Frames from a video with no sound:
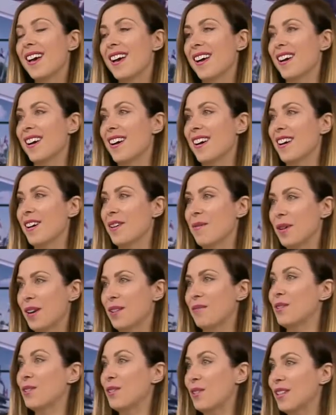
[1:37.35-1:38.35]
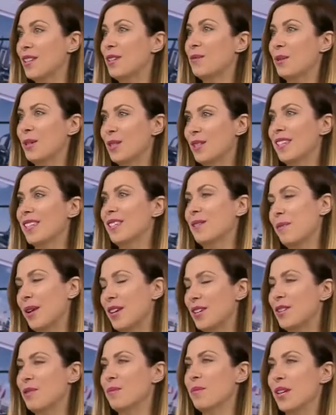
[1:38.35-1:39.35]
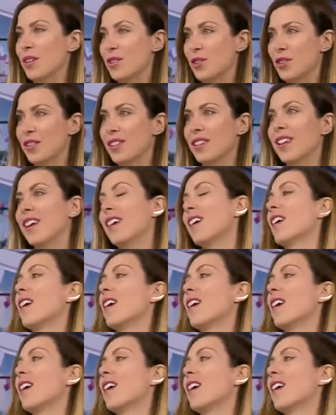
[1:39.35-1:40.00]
but unfortunately it was the special mention.